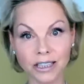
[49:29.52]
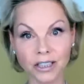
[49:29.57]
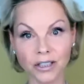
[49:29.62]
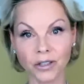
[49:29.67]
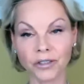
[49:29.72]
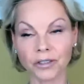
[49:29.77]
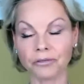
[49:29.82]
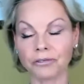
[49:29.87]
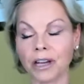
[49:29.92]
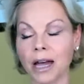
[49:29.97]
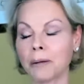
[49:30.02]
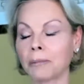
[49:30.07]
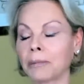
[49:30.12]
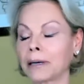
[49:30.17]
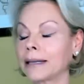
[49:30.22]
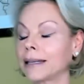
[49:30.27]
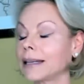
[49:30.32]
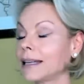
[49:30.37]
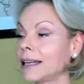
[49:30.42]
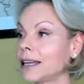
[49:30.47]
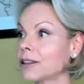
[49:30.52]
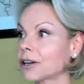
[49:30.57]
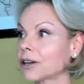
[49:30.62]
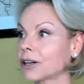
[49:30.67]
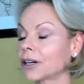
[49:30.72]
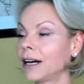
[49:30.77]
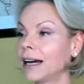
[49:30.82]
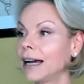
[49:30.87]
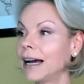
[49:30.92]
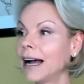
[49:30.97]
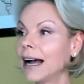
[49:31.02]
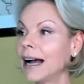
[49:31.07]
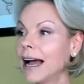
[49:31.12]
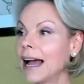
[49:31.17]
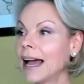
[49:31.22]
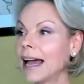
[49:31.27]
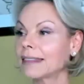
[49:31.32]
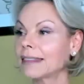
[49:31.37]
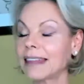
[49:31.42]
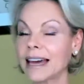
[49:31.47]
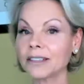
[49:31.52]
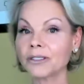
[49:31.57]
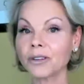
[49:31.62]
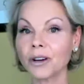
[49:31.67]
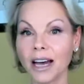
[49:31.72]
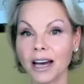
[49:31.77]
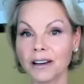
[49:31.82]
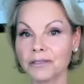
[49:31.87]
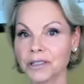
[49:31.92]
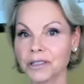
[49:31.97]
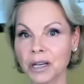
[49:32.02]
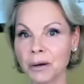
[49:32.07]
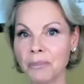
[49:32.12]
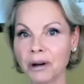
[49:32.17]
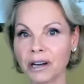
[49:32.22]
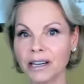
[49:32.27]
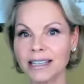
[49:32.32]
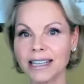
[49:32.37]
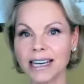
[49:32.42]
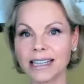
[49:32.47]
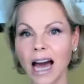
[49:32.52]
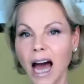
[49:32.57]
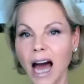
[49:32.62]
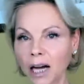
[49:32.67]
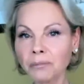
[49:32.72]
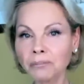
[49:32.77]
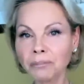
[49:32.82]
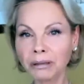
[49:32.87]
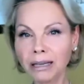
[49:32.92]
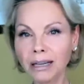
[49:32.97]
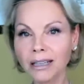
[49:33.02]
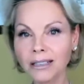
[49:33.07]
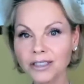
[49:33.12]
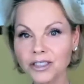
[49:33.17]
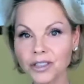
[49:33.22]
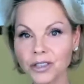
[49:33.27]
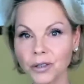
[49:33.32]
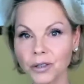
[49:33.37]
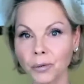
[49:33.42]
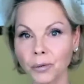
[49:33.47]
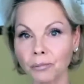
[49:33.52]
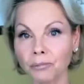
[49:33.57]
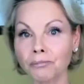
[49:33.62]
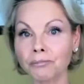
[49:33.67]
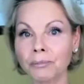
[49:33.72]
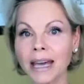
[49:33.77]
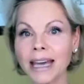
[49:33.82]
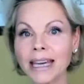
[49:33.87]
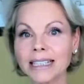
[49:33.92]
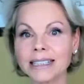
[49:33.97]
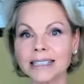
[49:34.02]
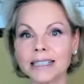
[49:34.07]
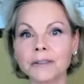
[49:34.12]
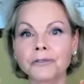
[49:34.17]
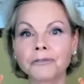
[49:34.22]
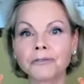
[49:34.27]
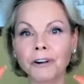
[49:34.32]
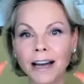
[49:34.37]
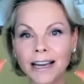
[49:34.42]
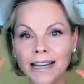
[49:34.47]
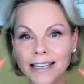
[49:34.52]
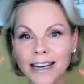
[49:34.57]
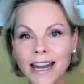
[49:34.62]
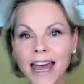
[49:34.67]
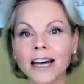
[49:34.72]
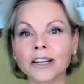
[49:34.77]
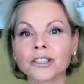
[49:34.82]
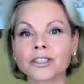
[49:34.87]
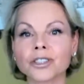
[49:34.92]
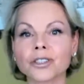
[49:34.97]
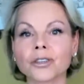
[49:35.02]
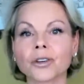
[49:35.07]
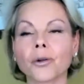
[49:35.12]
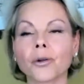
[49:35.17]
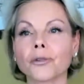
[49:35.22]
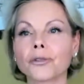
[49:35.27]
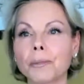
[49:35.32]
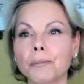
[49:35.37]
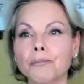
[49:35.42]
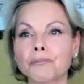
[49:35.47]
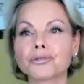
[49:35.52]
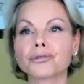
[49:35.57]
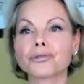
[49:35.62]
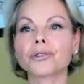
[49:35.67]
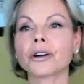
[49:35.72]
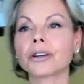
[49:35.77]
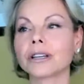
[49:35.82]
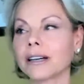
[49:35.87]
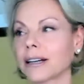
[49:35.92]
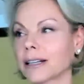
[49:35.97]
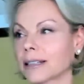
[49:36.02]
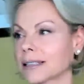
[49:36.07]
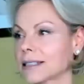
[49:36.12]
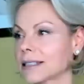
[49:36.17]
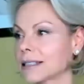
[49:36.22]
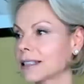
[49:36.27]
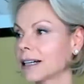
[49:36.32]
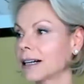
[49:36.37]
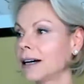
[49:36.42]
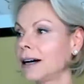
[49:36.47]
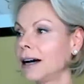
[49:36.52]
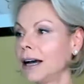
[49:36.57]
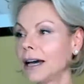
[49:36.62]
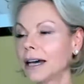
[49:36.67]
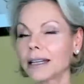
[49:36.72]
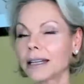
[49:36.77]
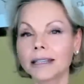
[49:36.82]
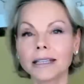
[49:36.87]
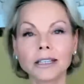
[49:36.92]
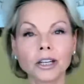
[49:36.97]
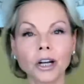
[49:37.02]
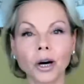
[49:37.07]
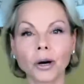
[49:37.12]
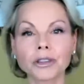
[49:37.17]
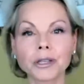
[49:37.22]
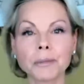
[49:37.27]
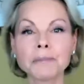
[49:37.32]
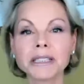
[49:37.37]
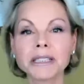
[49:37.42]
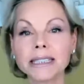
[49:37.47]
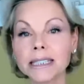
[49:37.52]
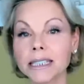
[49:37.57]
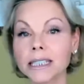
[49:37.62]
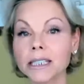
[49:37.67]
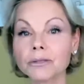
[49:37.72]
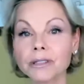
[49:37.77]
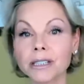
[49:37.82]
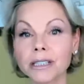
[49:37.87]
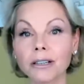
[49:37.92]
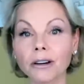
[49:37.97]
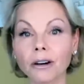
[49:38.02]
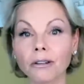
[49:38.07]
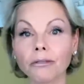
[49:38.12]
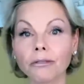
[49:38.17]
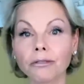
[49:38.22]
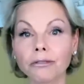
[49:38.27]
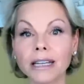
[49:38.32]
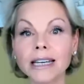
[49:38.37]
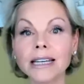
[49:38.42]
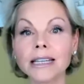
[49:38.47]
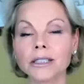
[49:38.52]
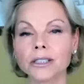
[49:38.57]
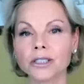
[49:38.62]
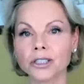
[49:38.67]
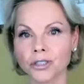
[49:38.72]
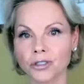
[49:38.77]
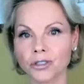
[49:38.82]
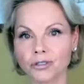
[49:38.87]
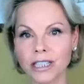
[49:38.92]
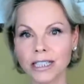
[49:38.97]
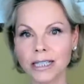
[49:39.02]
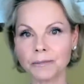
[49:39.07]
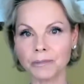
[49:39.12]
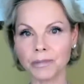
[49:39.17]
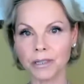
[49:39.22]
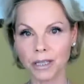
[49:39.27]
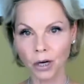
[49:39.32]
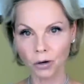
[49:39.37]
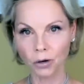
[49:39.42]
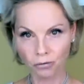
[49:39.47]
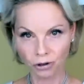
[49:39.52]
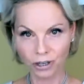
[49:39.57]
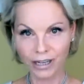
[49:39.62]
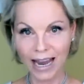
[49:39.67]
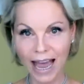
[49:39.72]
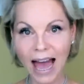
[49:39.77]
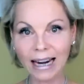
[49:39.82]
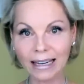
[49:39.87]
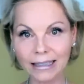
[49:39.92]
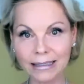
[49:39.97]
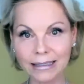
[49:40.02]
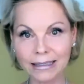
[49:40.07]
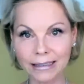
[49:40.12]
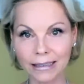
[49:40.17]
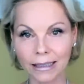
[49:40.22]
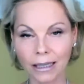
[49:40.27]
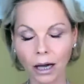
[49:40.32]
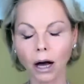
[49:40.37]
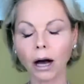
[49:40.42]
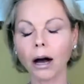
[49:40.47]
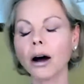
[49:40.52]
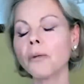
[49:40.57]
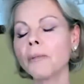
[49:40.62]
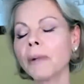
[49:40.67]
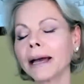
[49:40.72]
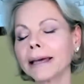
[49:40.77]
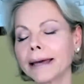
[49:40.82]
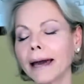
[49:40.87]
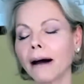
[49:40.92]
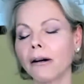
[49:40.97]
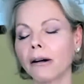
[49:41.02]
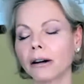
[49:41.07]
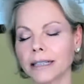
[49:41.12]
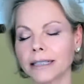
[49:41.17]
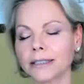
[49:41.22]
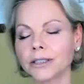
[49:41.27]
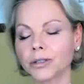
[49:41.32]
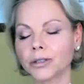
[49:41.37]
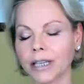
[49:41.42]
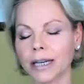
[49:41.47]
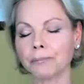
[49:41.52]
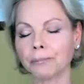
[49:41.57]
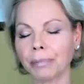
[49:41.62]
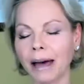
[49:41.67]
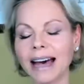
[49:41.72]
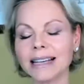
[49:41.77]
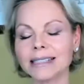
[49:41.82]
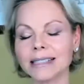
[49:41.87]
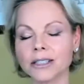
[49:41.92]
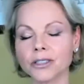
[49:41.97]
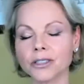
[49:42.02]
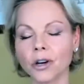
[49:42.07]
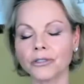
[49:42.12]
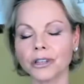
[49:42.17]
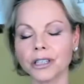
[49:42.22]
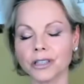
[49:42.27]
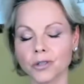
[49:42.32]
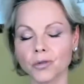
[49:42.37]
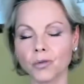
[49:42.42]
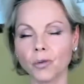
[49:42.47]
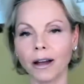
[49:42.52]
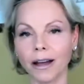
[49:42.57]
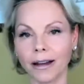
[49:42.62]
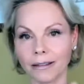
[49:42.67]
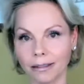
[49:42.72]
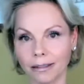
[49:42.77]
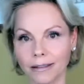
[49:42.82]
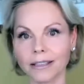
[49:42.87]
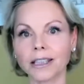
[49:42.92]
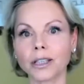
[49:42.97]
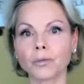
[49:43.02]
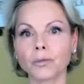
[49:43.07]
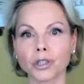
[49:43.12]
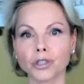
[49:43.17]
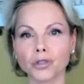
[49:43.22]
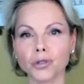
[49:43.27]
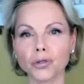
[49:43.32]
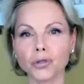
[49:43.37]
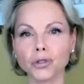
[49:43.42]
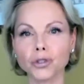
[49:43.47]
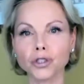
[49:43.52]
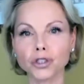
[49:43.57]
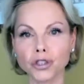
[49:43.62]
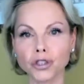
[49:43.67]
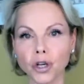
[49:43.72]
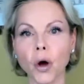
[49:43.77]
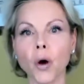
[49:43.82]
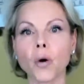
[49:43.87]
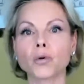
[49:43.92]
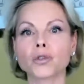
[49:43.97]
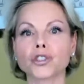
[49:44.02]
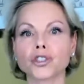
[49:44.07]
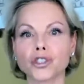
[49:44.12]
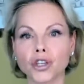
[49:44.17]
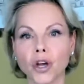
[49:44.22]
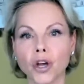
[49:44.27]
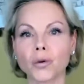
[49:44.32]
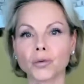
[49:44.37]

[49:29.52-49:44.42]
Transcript: easy on the family either. Right. Then you have somebody that unplugs you, makes the financial, the products, the, you know, the material things and dreams reality. Oh my God. And you can pass this on. This is why I think he was so